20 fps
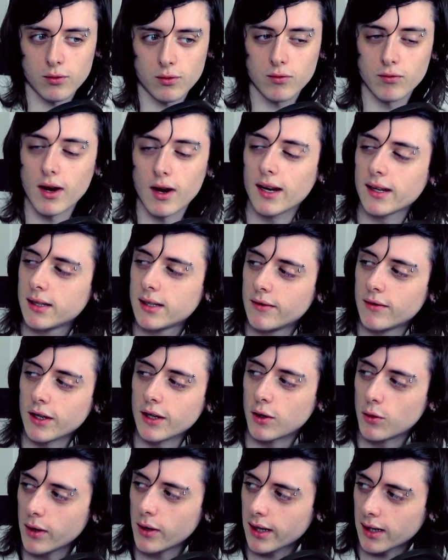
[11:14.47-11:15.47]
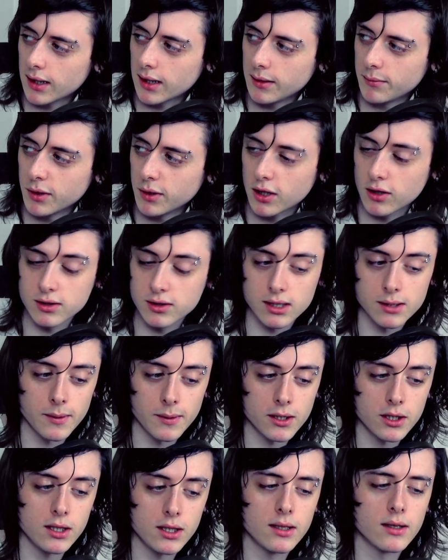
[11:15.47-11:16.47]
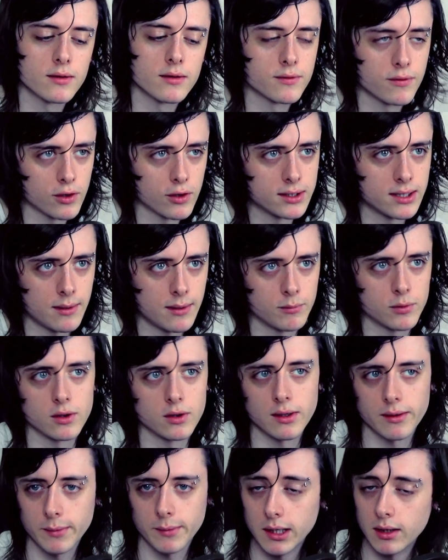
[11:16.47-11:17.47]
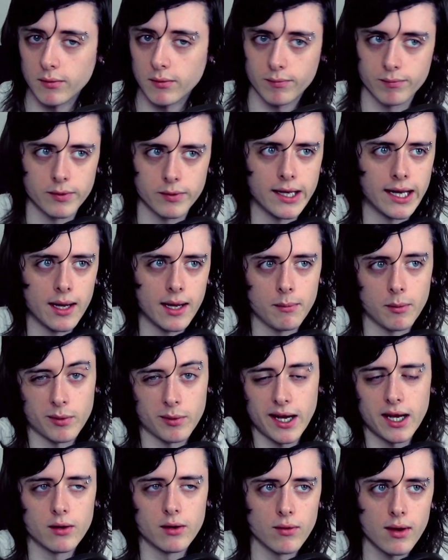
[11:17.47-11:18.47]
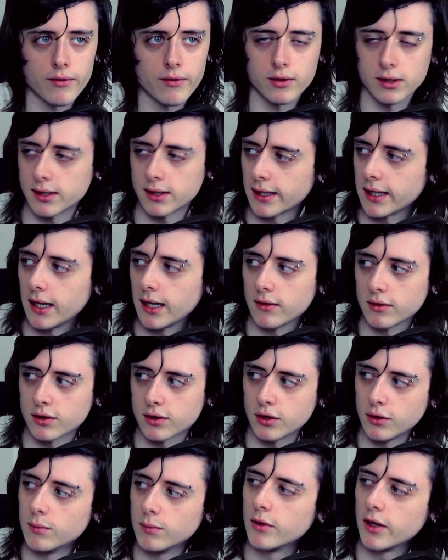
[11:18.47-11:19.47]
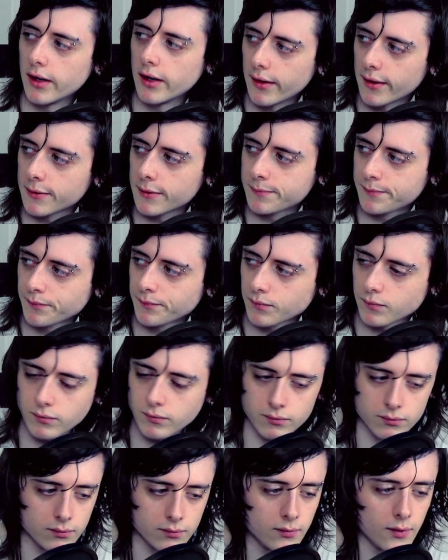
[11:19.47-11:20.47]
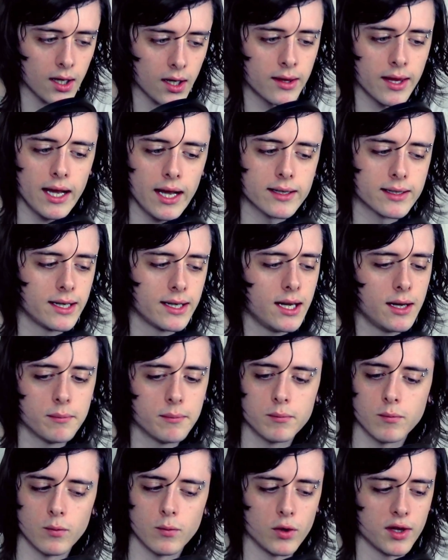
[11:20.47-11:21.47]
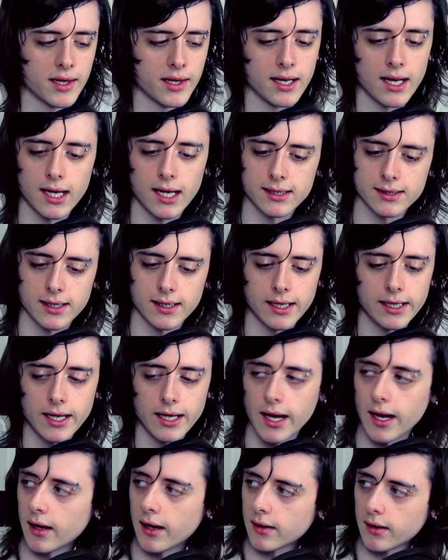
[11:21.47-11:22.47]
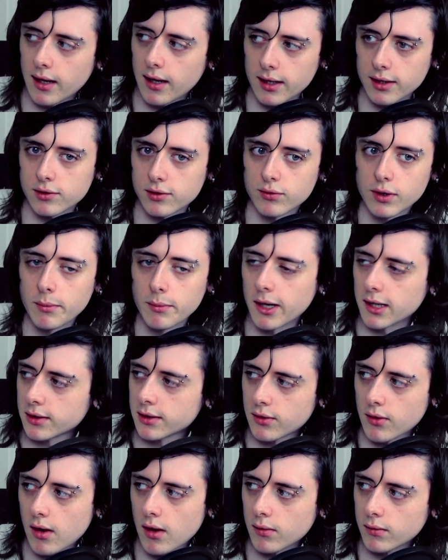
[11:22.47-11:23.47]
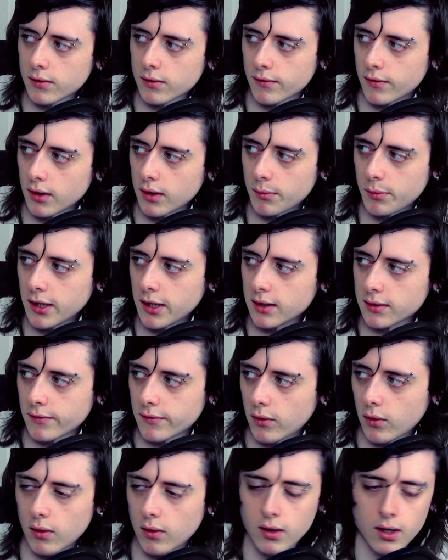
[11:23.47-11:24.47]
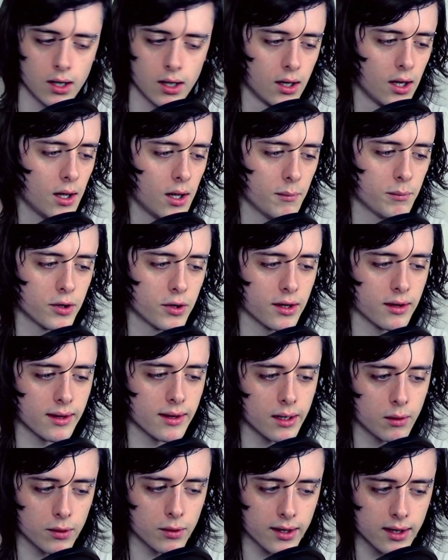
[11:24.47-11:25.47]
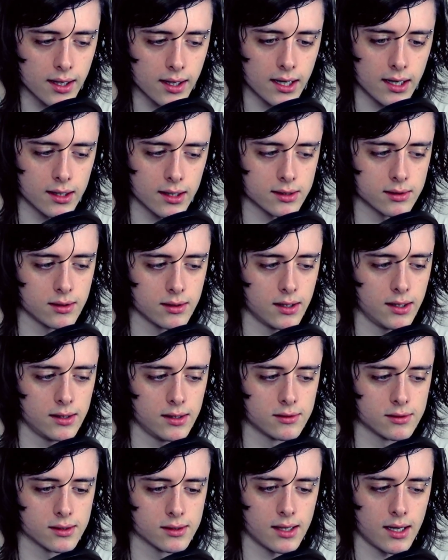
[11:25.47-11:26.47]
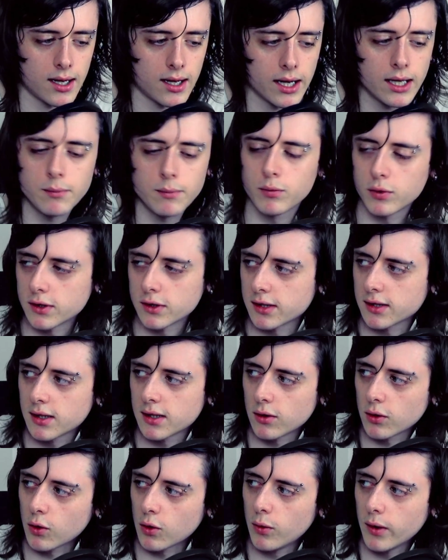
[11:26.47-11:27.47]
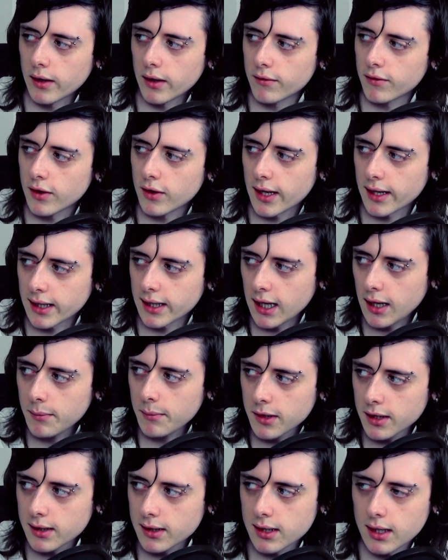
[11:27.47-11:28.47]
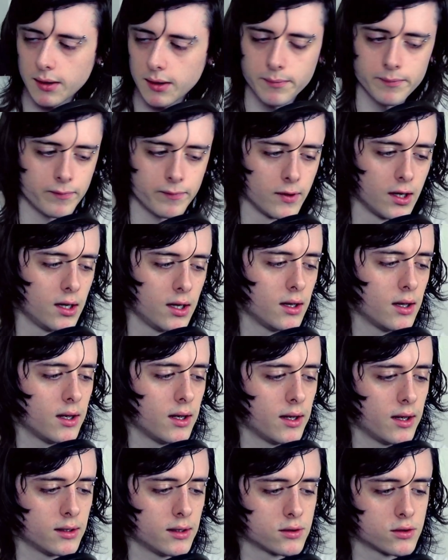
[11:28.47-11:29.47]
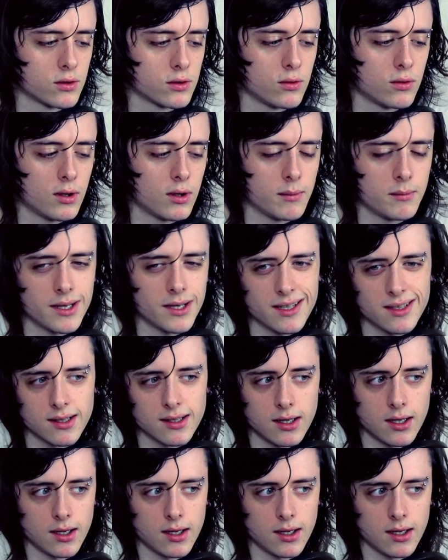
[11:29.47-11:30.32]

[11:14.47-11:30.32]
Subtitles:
relatively quickly, because especially, for example, I mean, the game I'm kind of referencing here is Tomb Raider. That game, within less than a year, had its remaster out for the PS4. But the thing with that is the hype was still going for that game at the time. So I'm like,